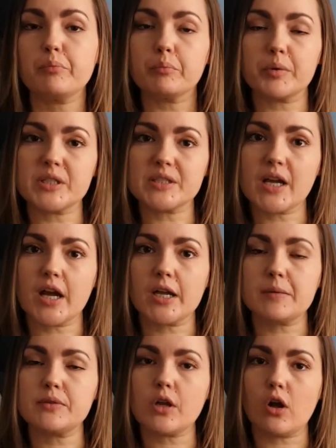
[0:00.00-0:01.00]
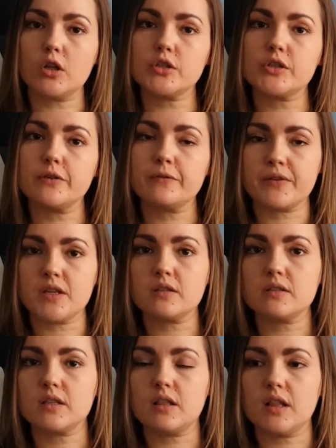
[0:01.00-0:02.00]
but at times it also
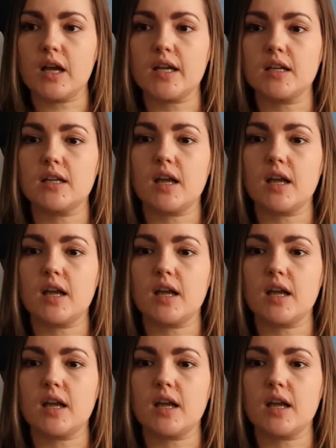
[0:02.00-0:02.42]
feels like